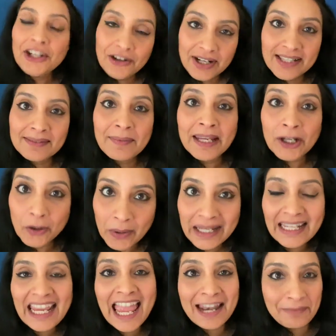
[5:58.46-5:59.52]
is my quick
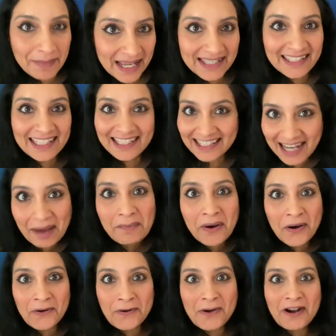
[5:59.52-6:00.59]
and messy
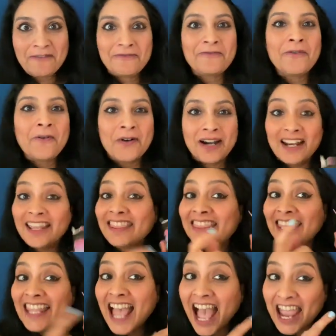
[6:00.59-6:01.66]
demo for the
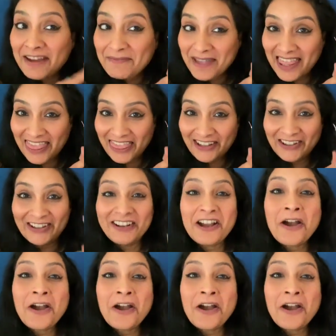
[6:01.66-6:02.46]
iMethod